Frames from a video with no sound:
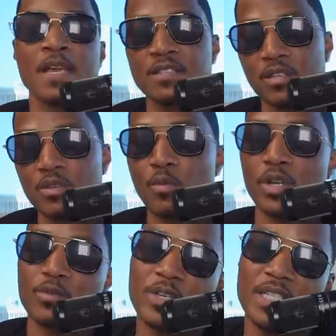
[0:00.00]
So you
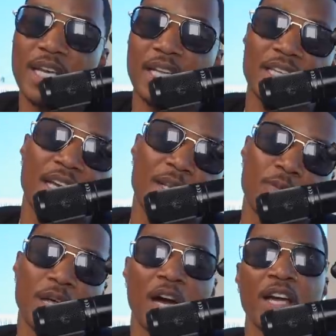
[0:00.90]
want to read that again.
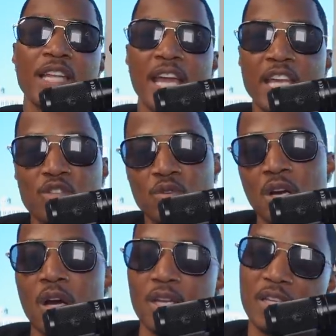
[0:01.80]
Well, Andrew
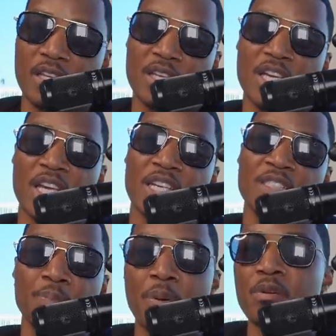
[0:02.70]
Carnegie
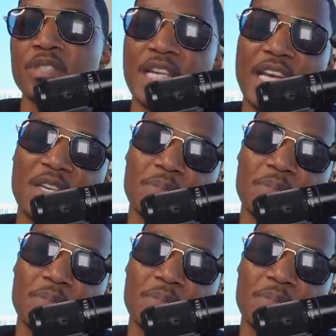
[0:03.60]
is the person that